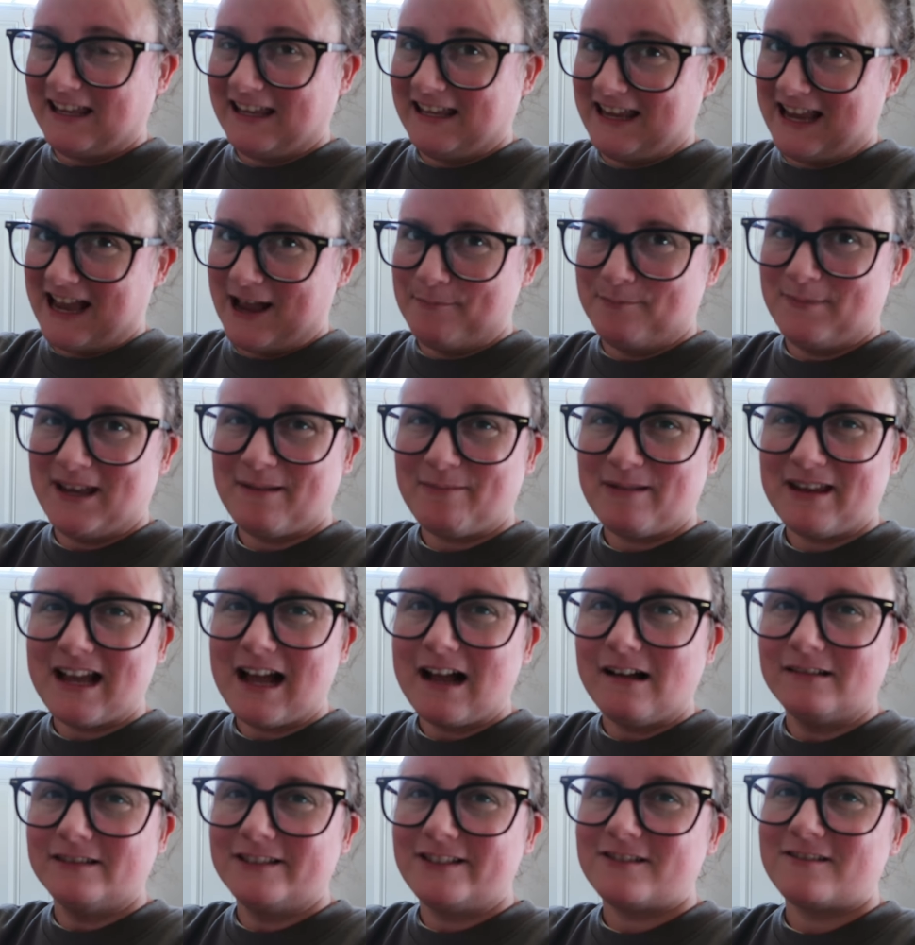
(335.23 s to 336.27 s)
Yeah, maybe
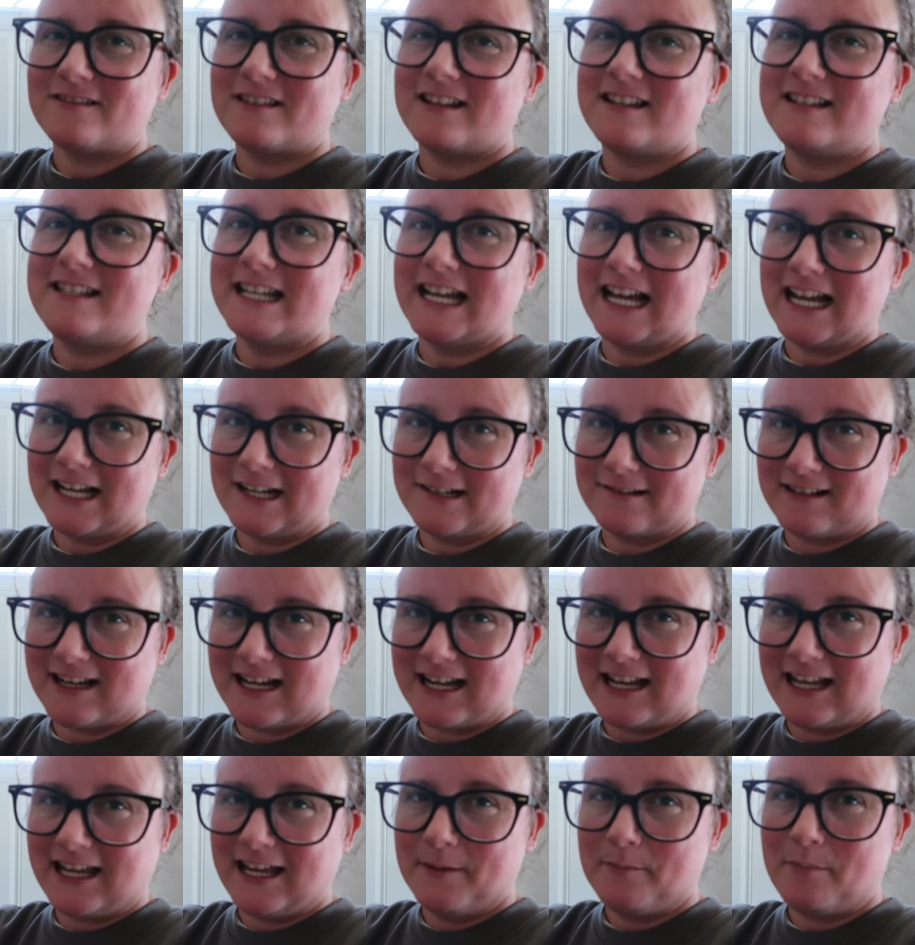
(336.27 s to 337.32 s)
I'll do the
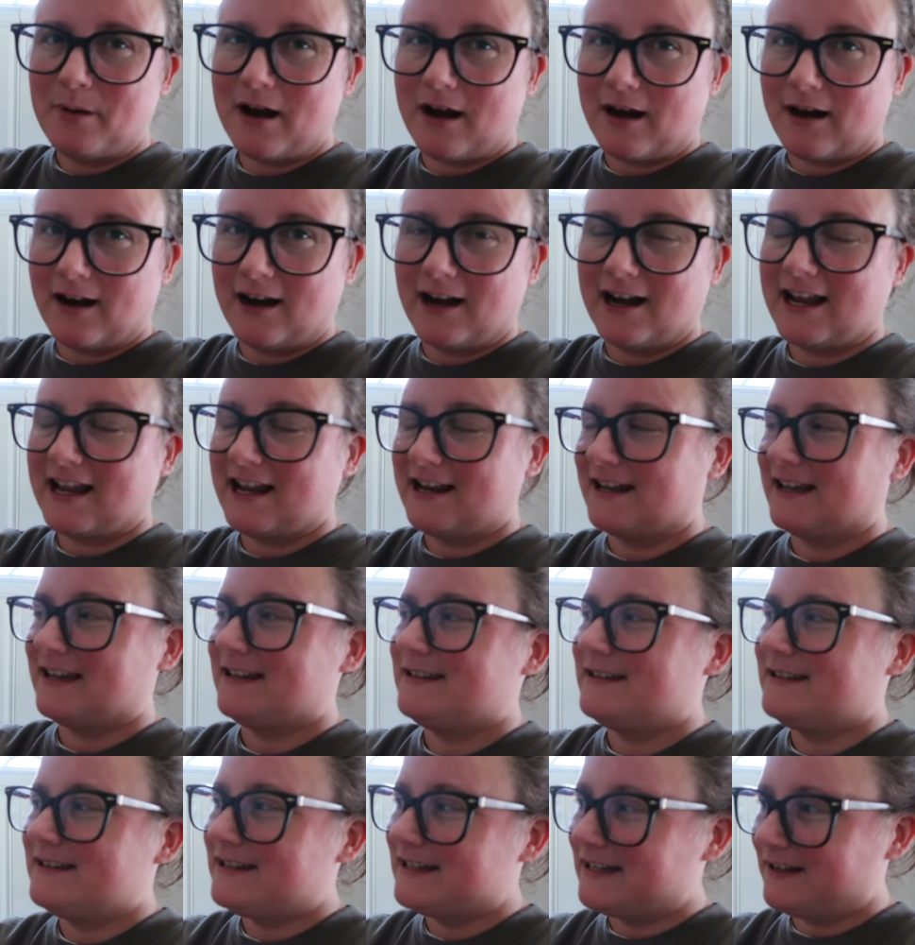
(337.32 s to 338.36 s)
decorating part in
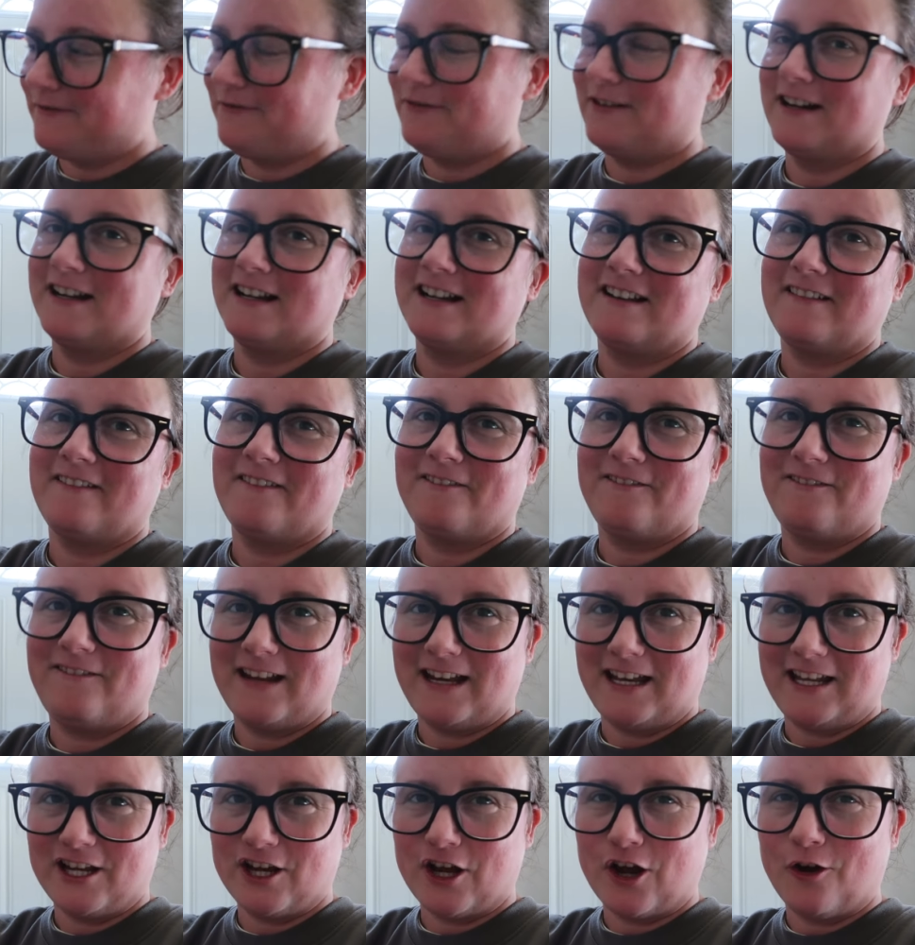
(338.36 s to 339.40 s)
a different
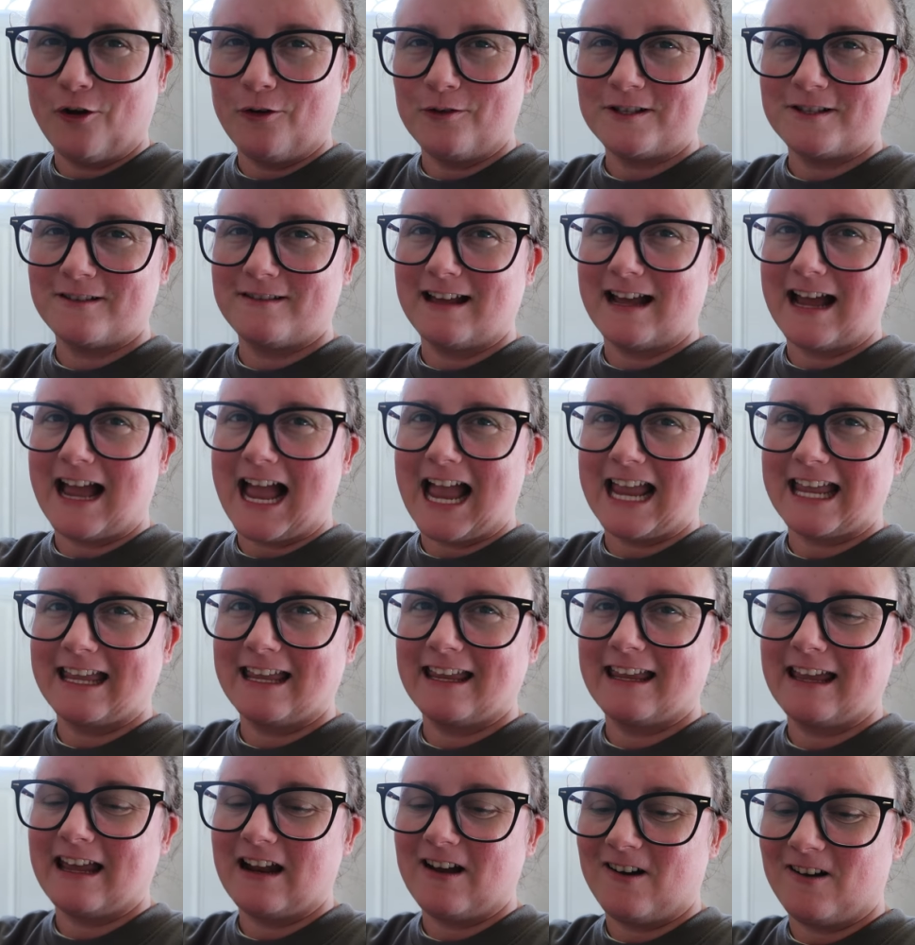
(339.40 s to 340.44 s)
video so that I
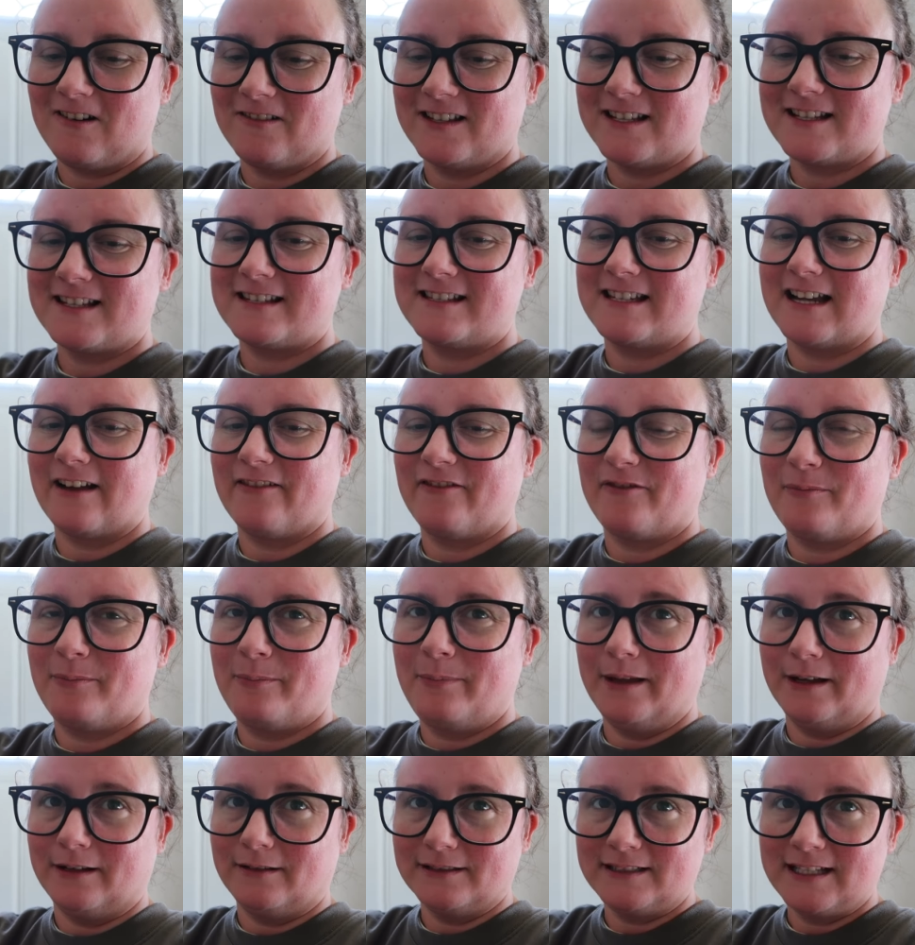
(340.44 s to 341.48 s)
can get all this stuff
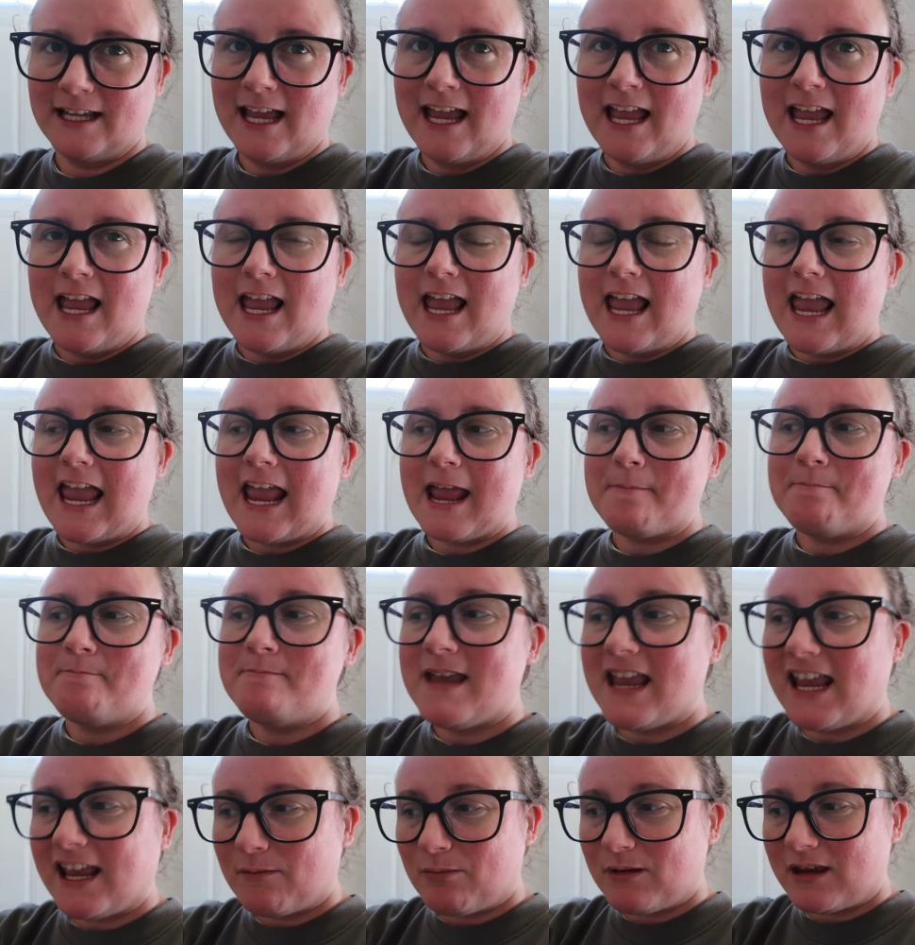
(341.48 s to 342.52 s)
built.
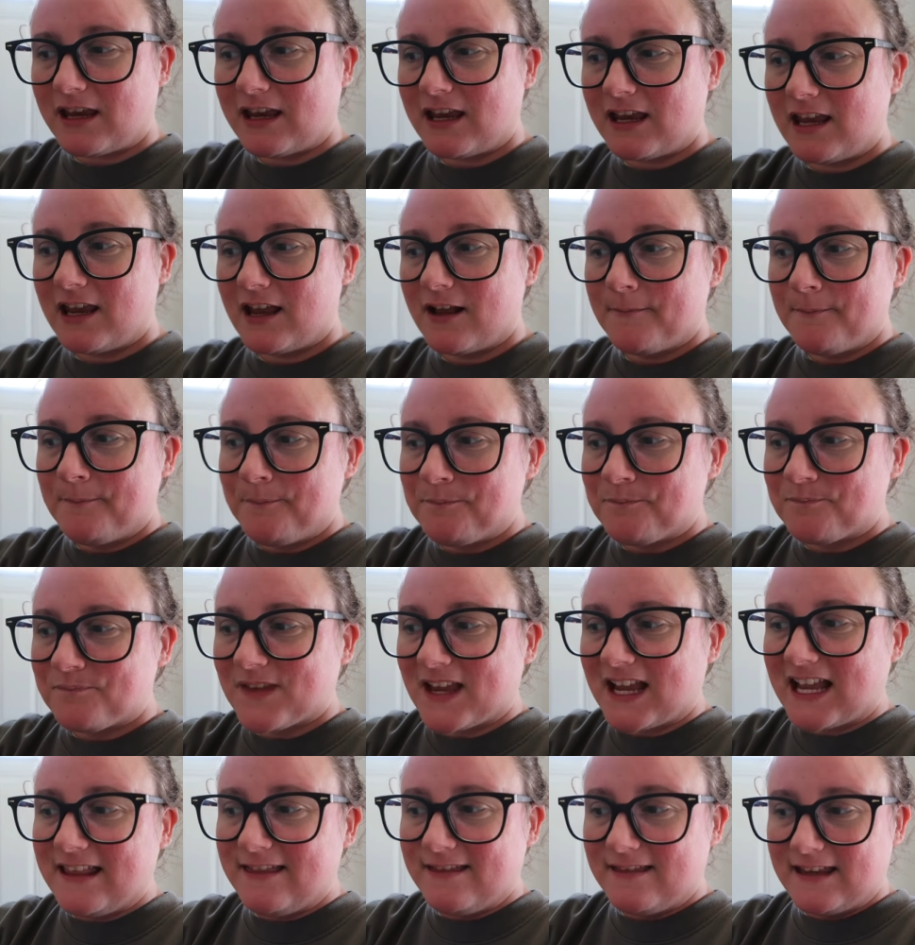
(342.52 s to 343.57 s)
And maybe
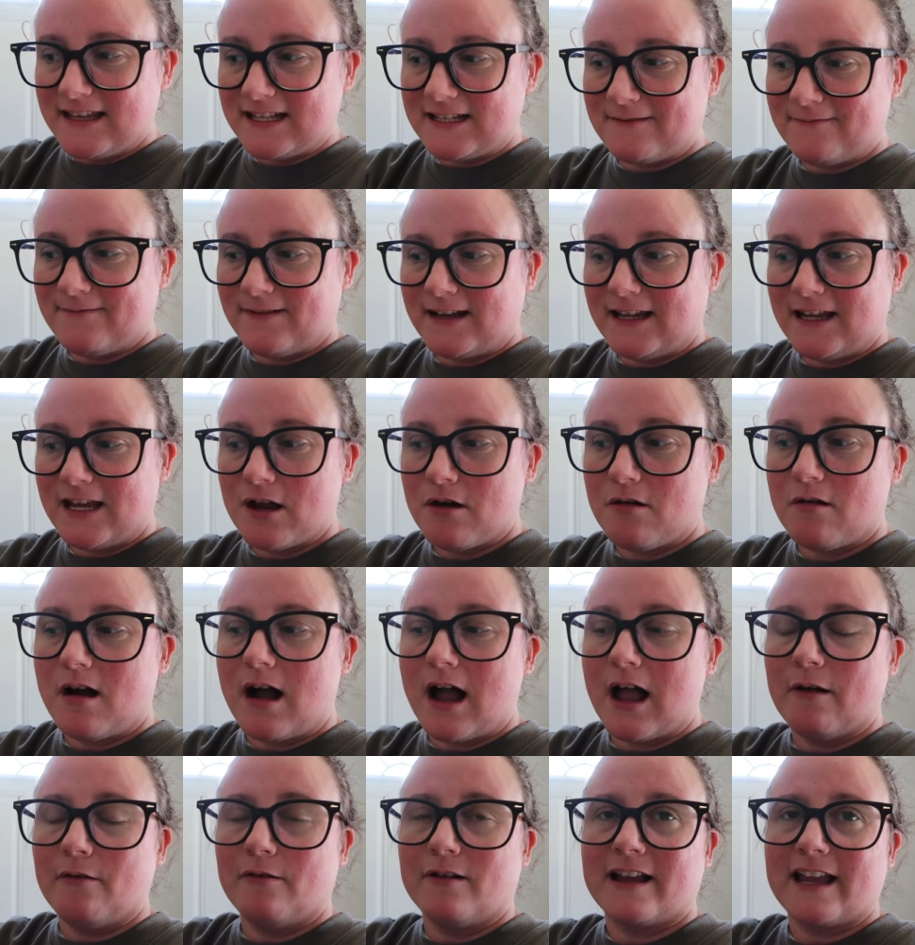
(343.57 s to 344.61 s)
in this video
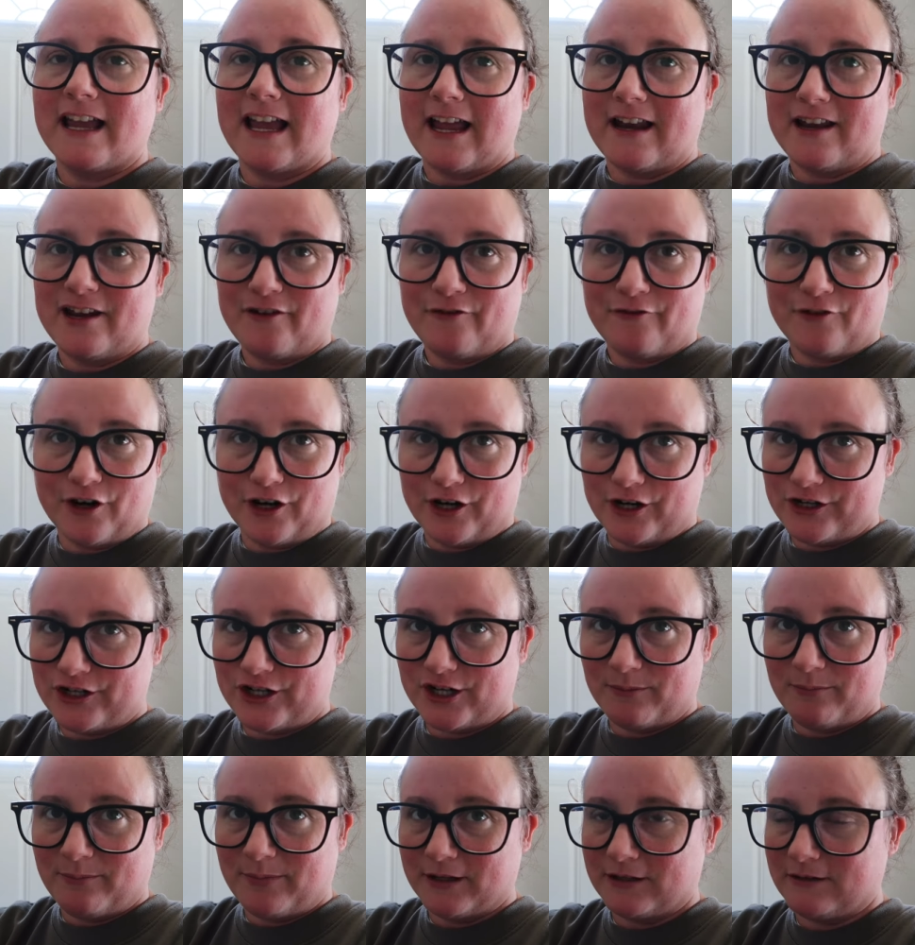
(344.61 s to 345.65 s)
I will get
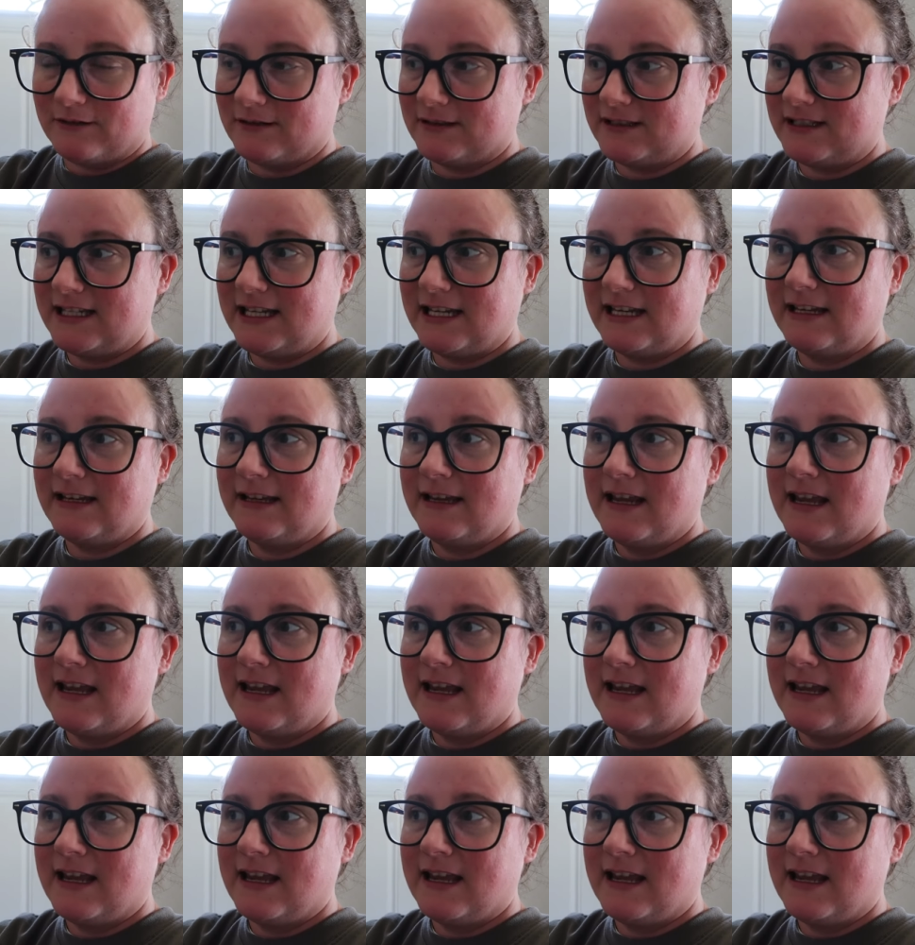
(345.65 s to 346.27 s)
furniture built